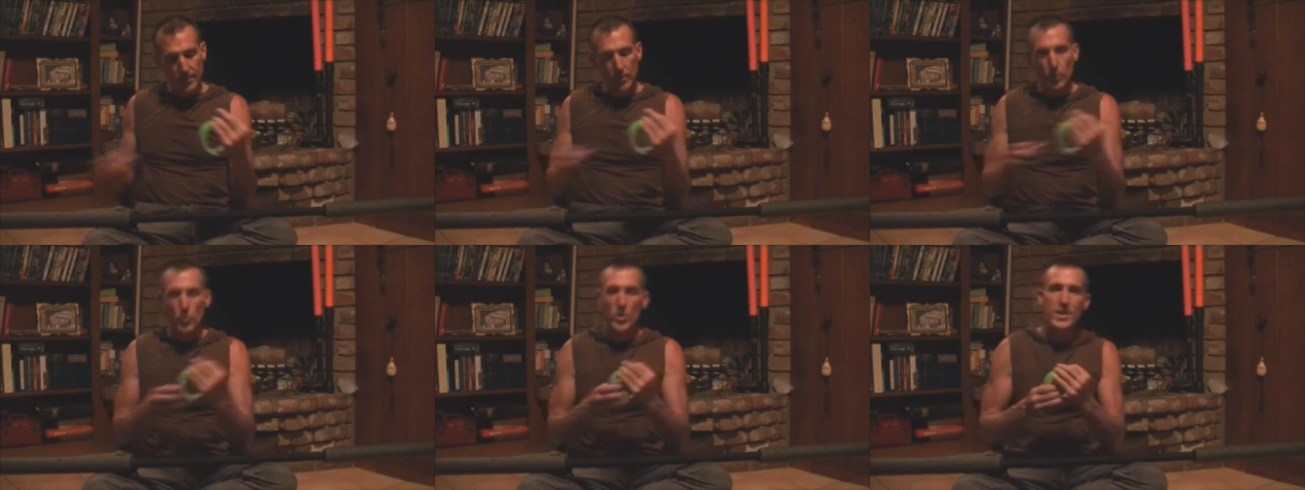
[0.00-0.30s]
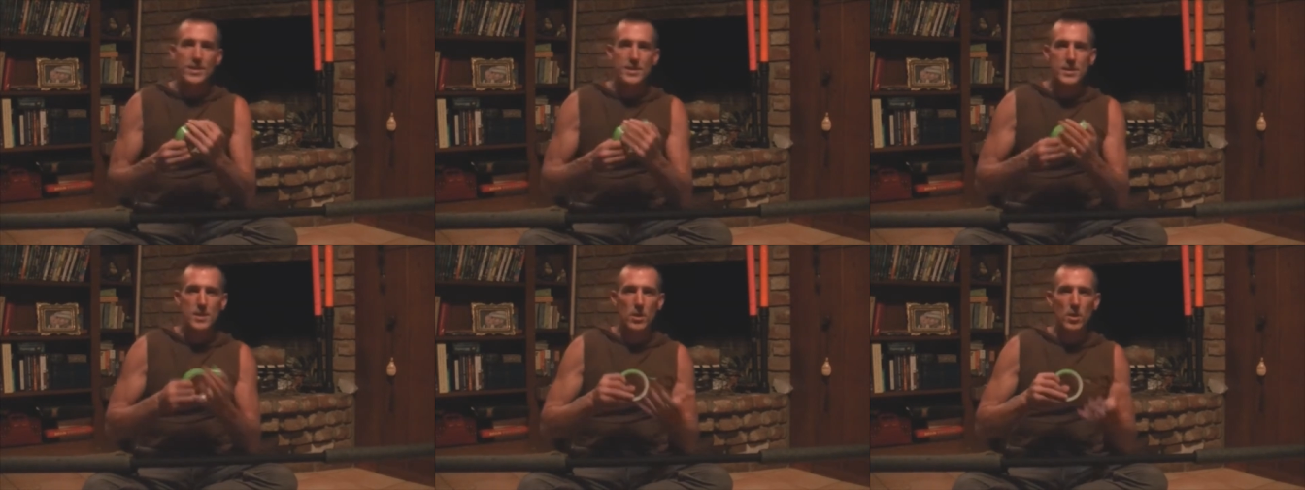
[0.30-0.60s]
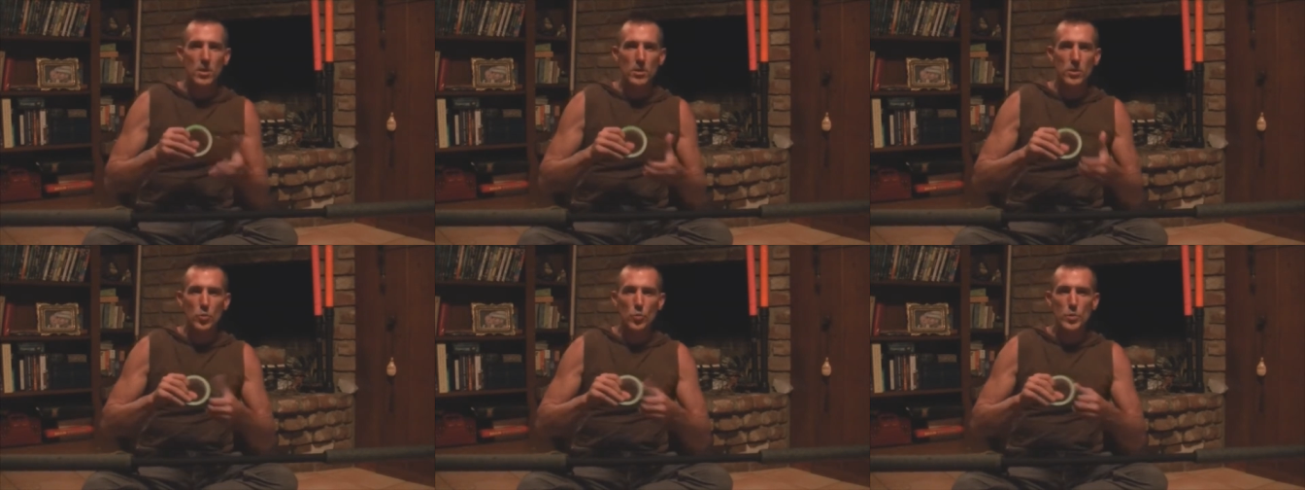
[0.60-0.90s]
green is the
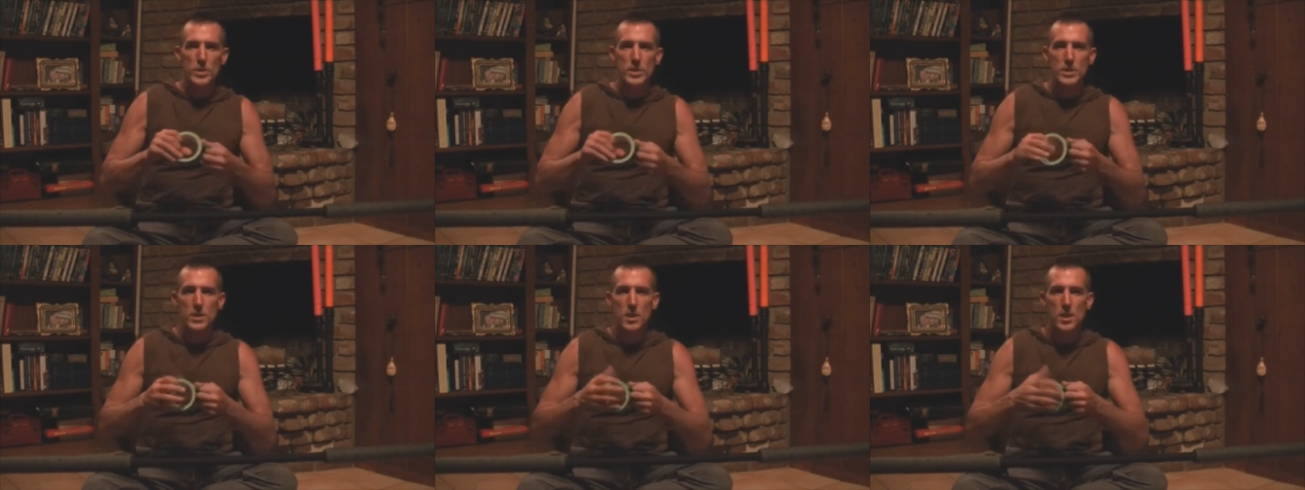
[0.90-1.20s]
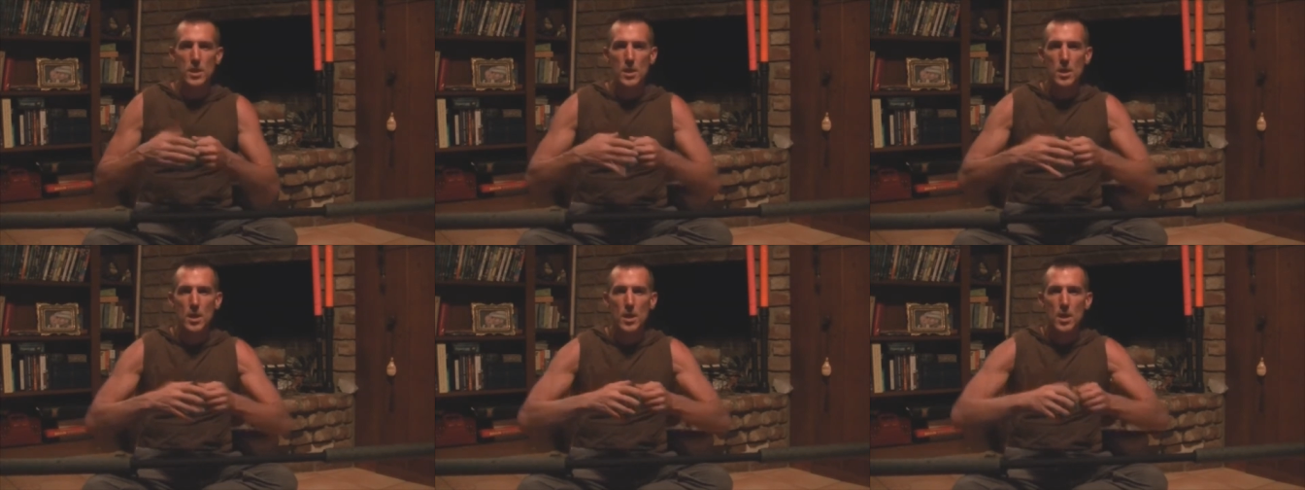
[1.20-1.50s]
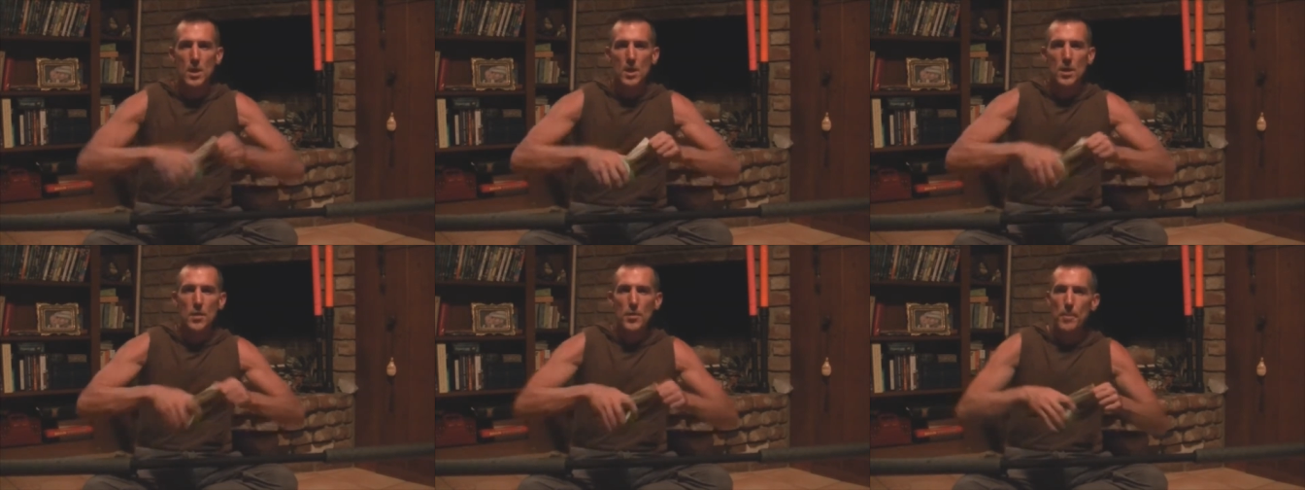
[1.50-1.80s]
color we see
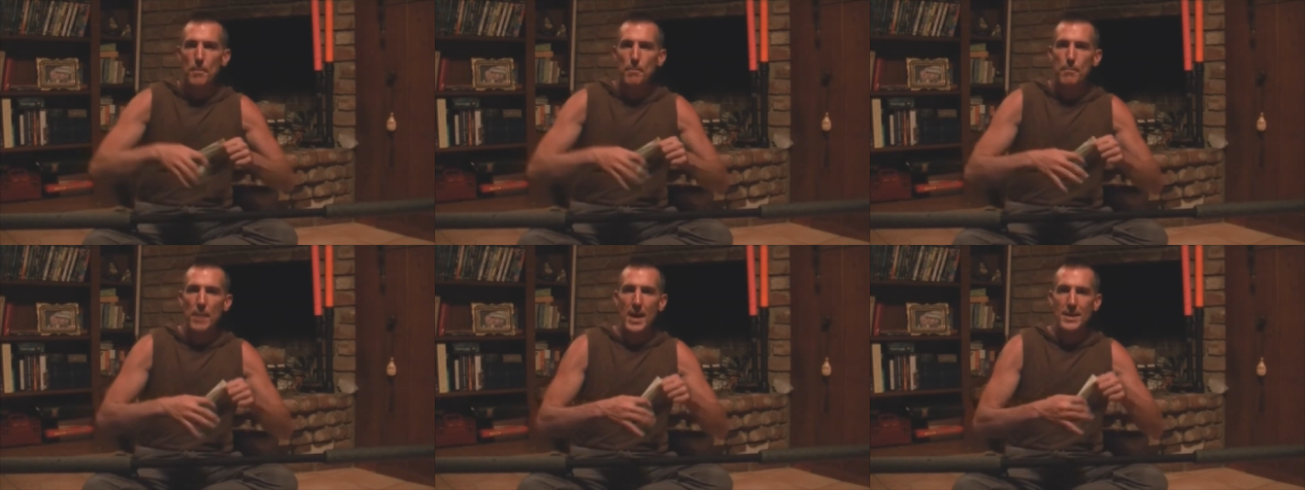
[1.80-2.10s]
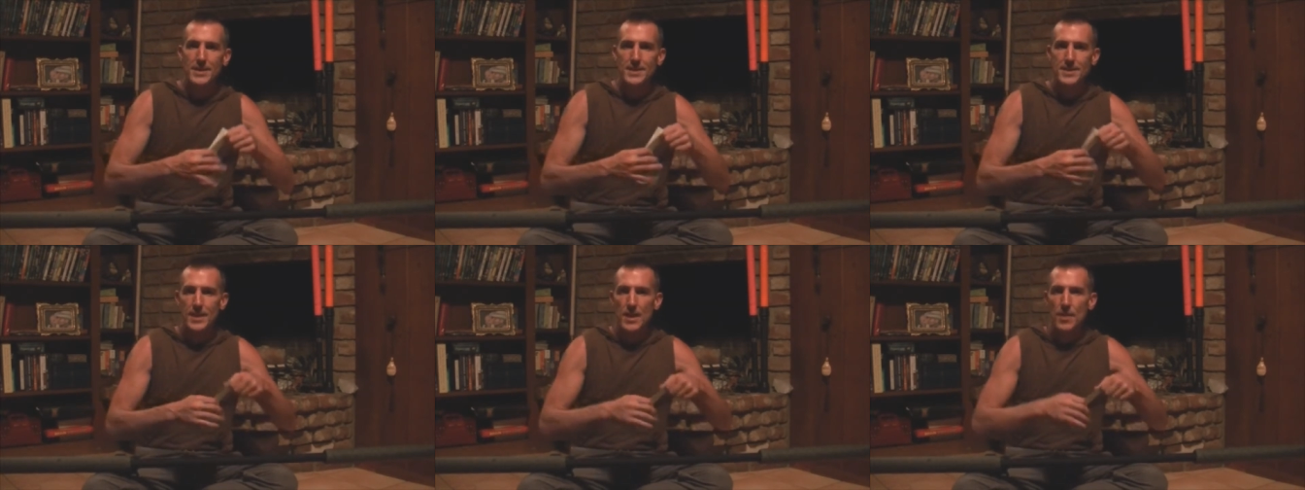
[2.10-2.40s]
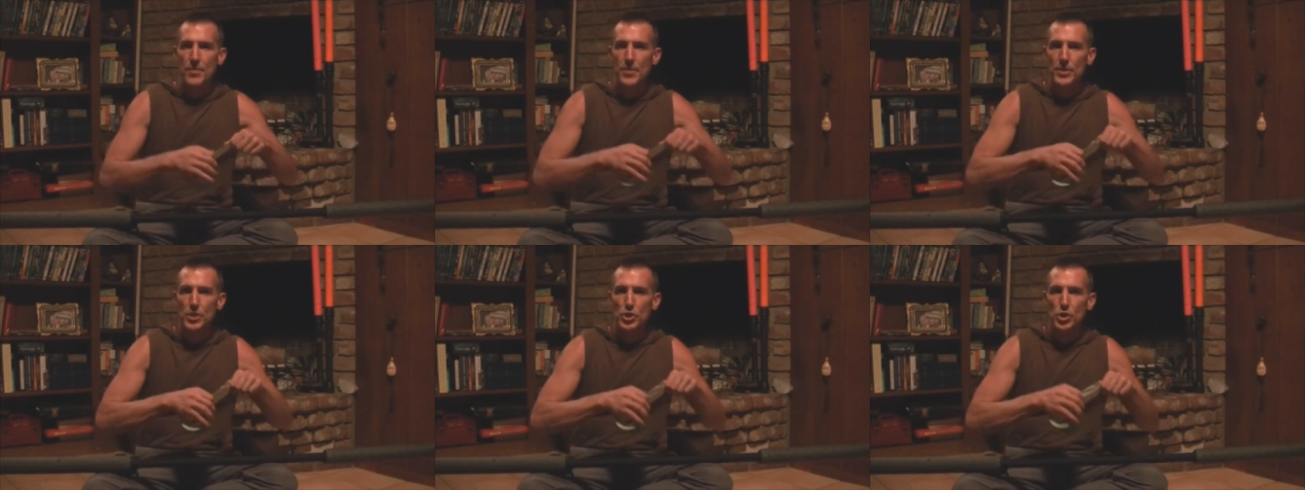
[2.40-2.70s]
the best,
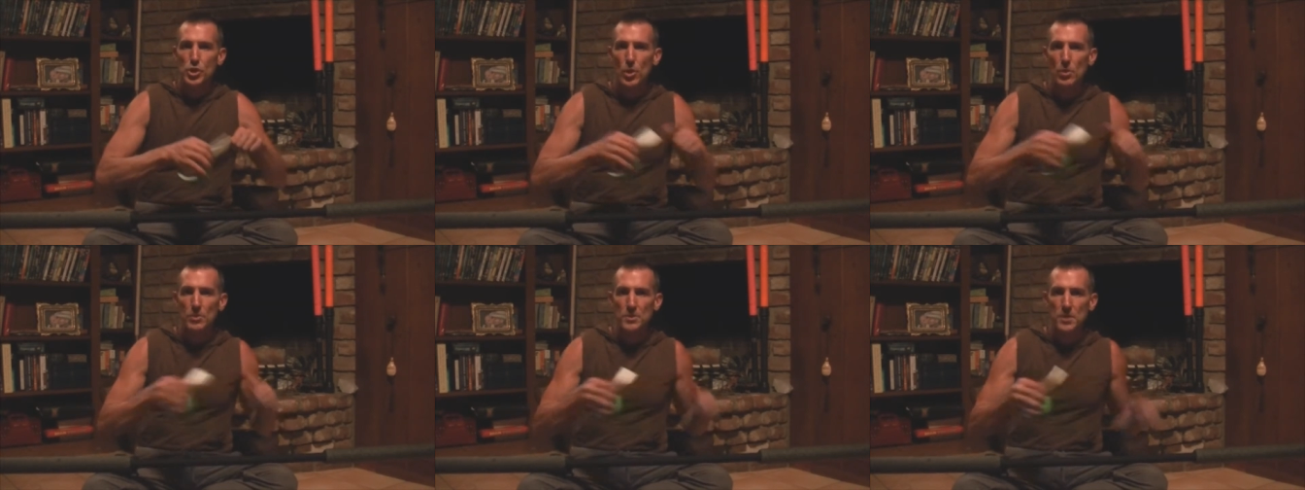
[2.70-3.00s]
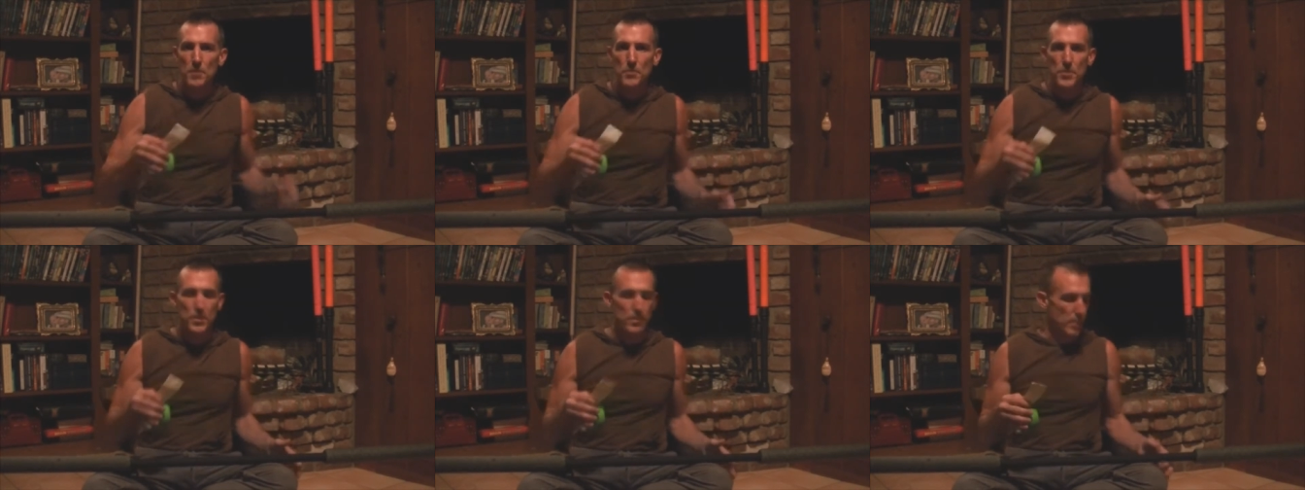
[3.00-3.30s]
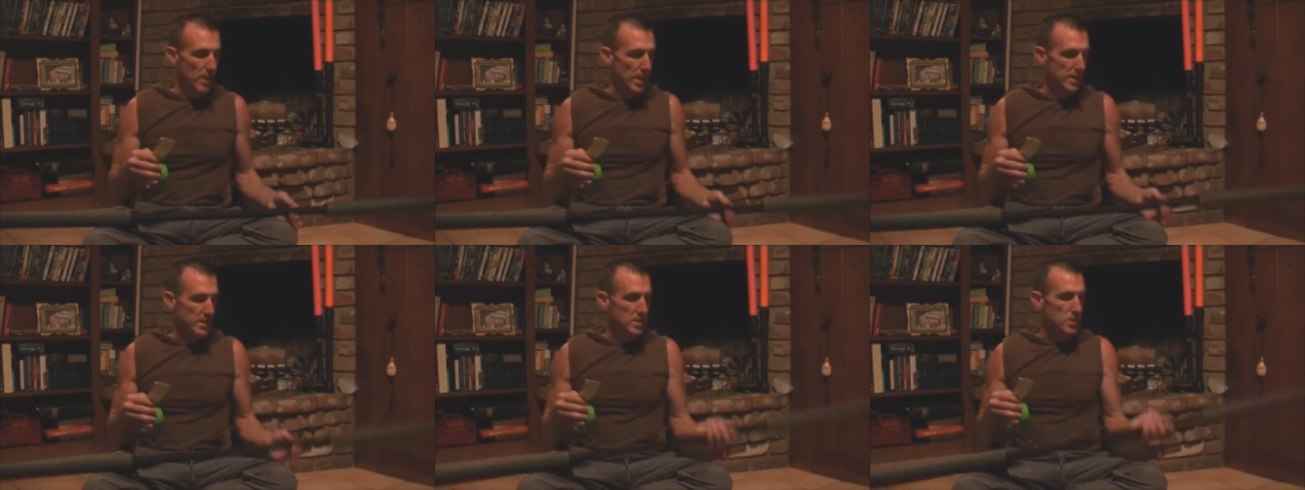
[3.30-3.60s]
and this shows up the
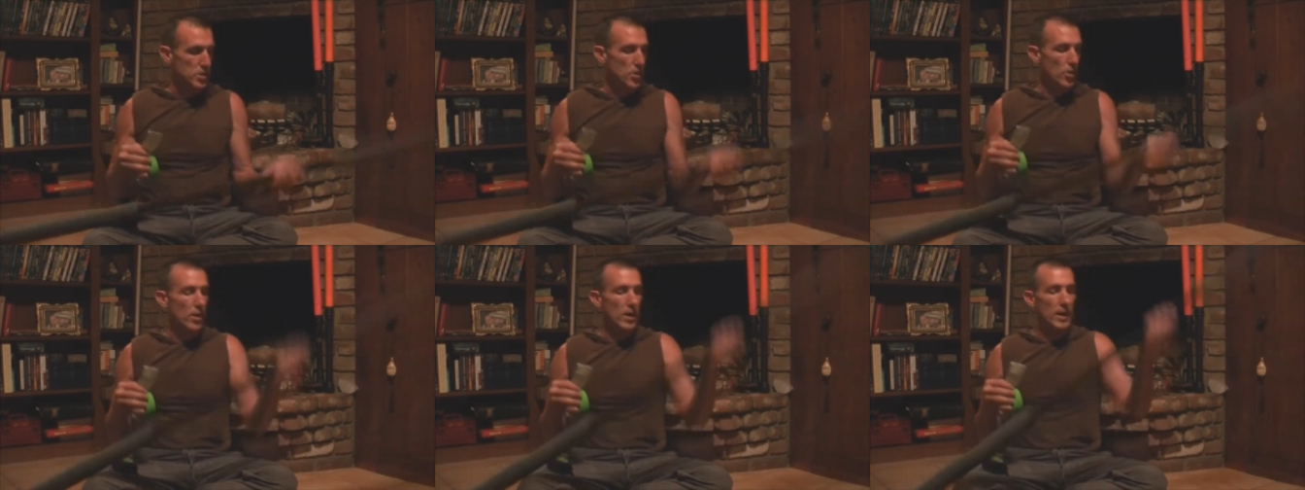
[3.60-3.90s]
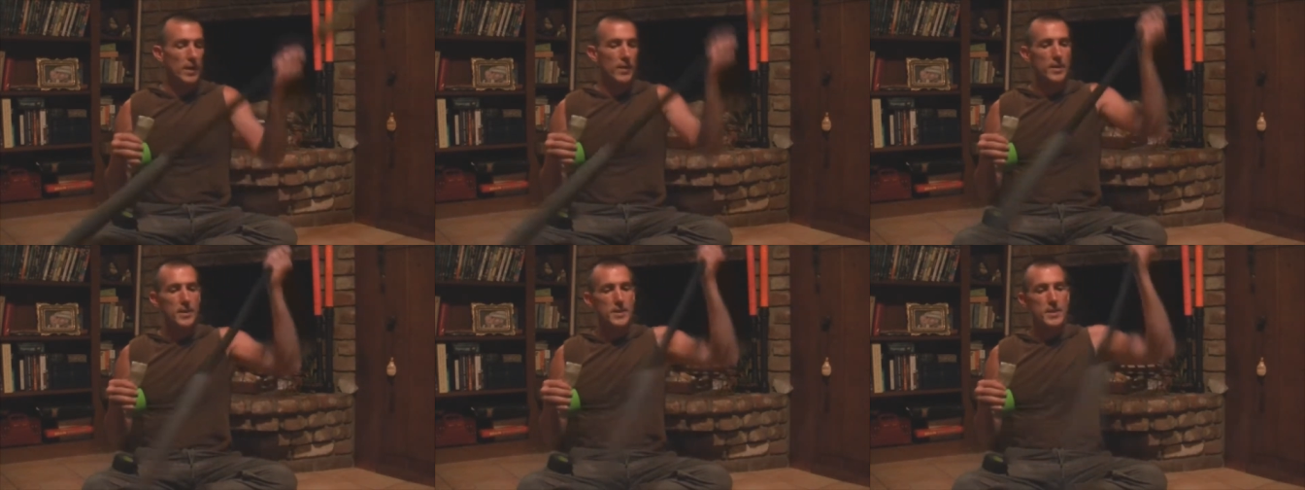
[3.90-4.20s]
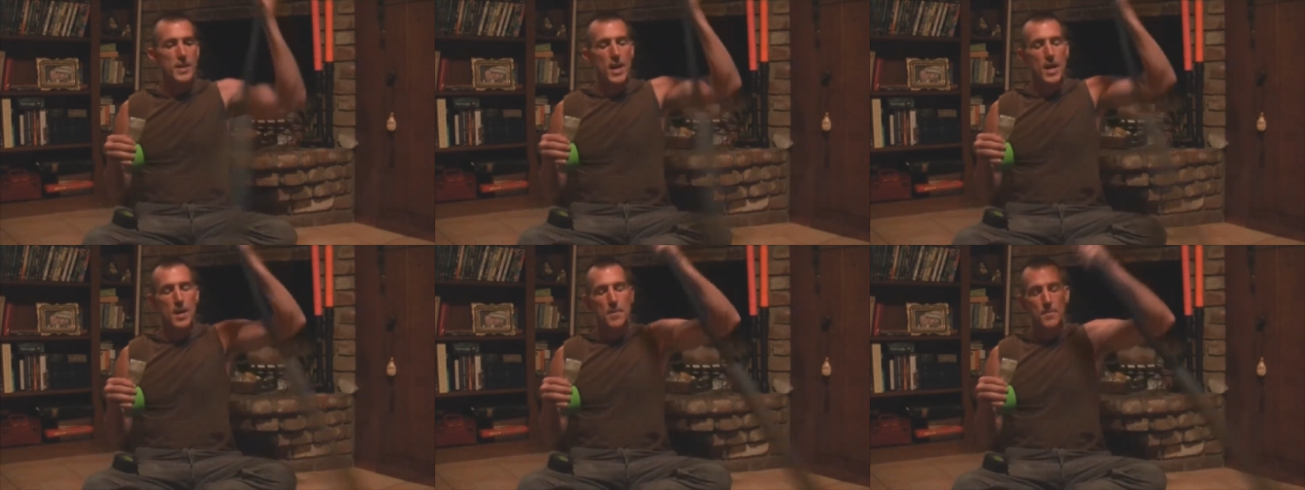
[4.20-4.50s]
best during the
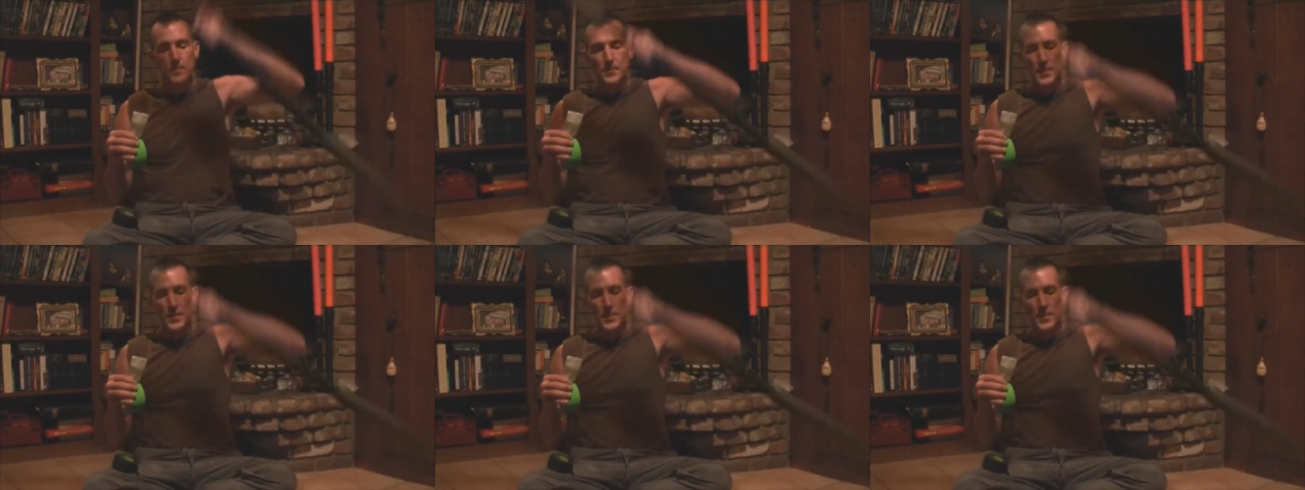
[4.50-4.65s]
day.